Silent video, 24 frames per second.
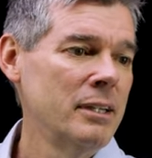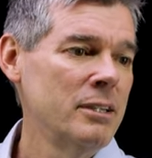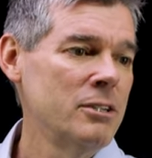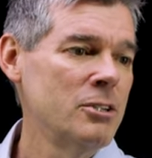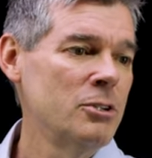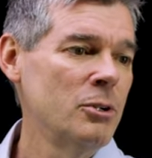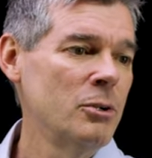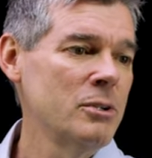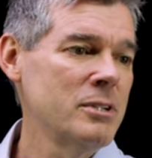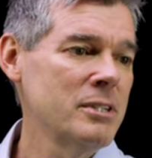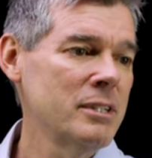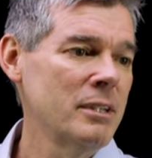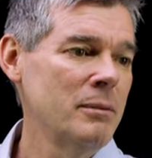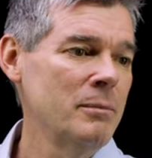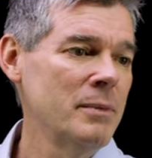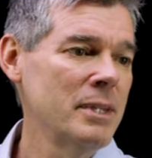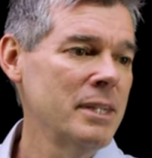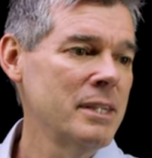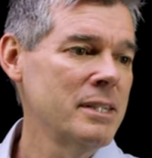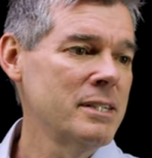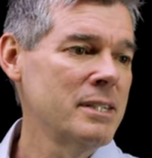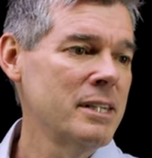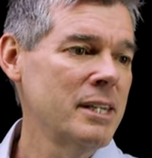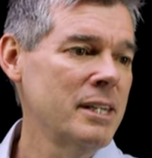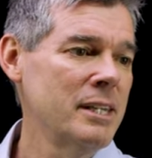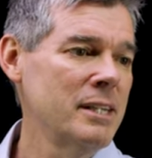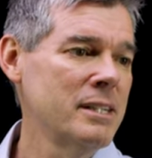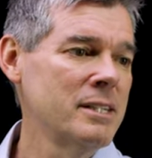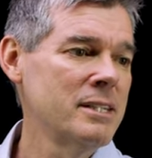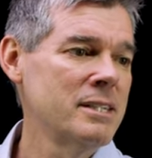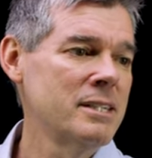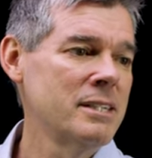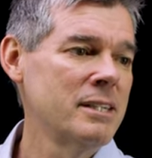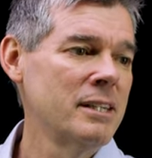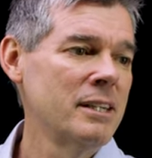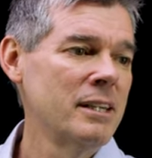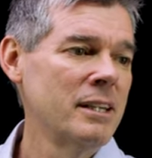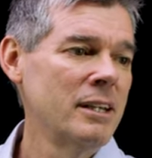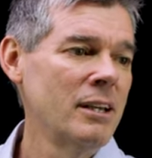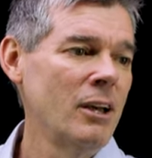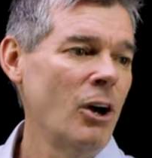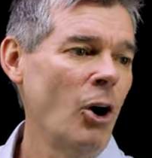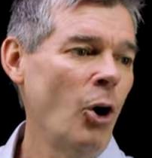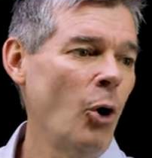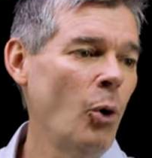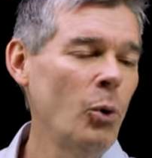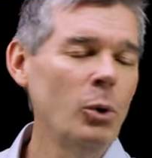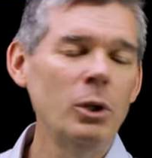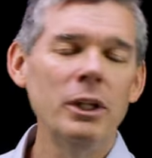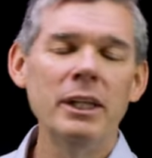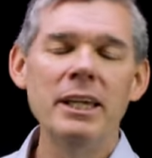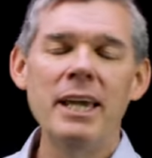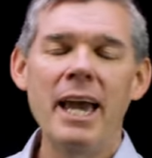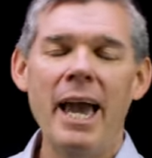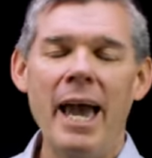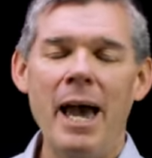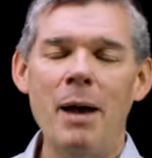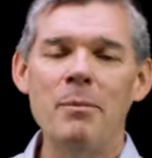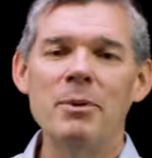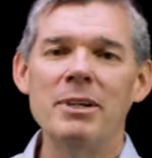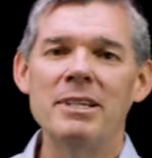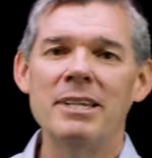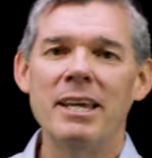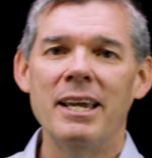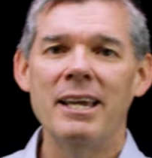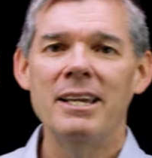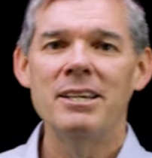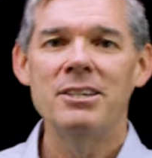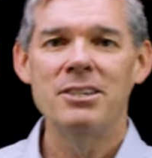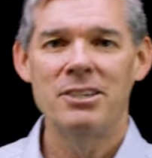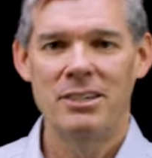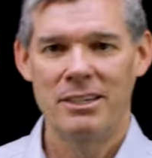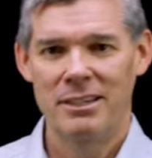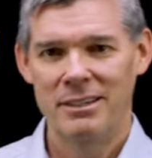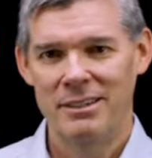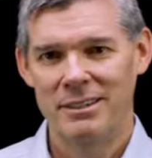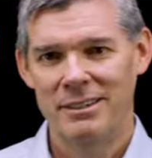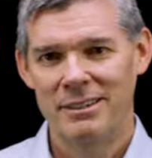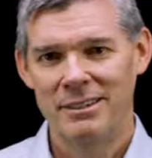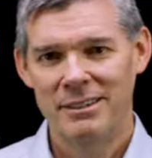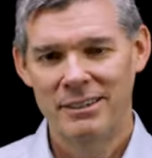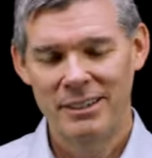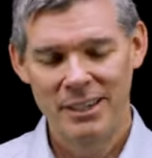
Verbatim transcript: Jerusalem is His holy habitation.